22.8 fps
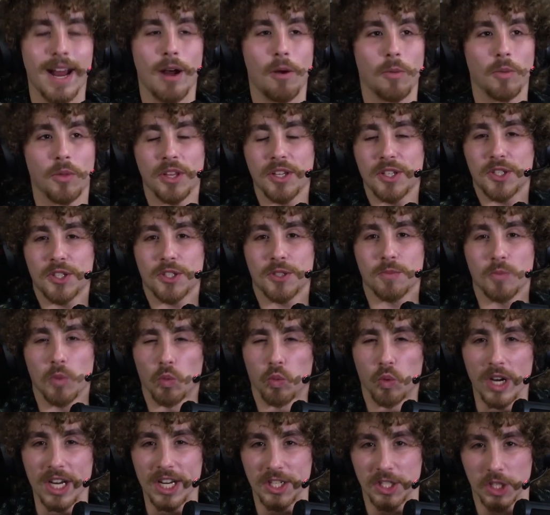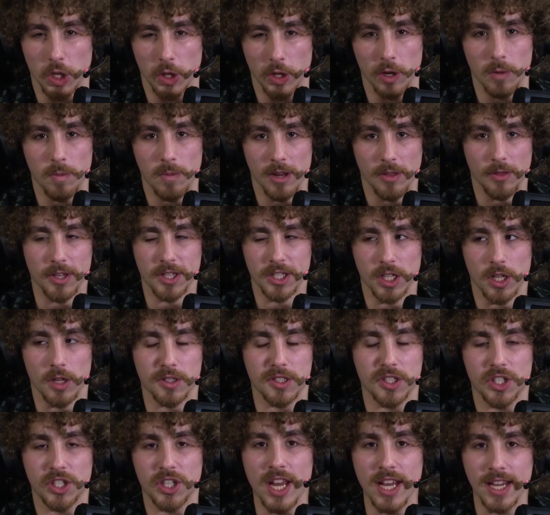Now, this reeks a little bit. There's a little
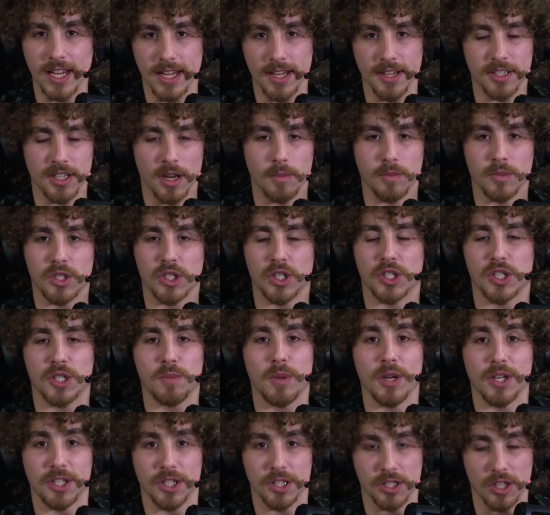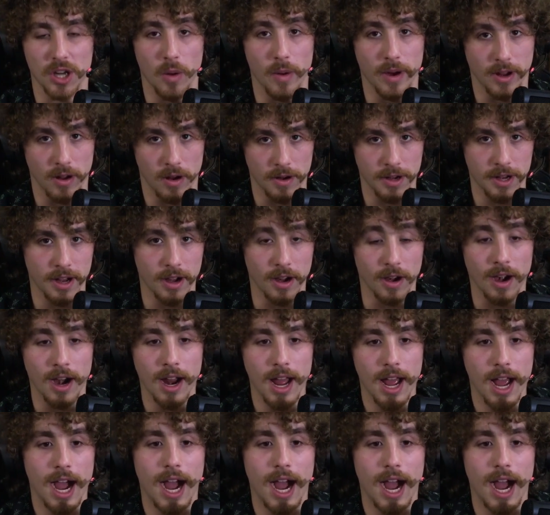stinky, something suspicious going on here.